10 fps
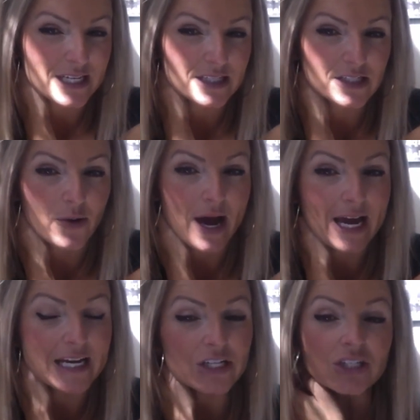And so I
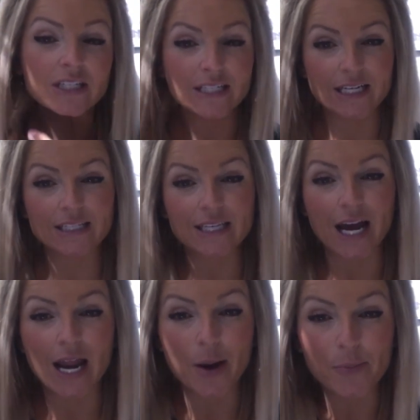initially did
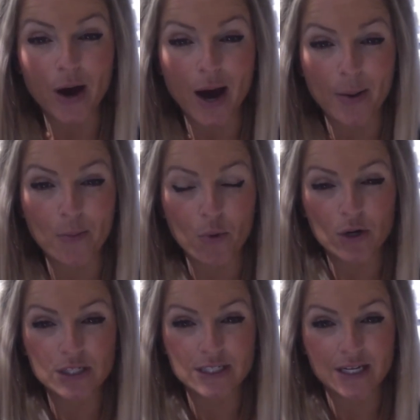sign up um,
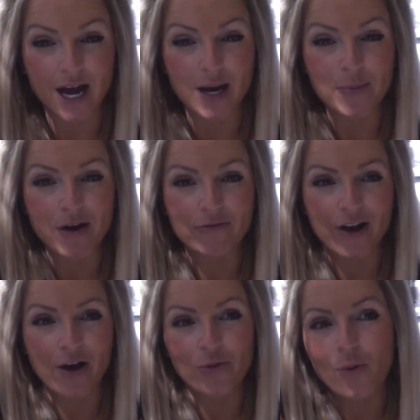more just to kind of be a
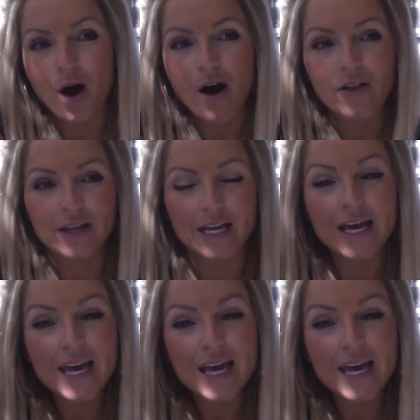fly on the wall and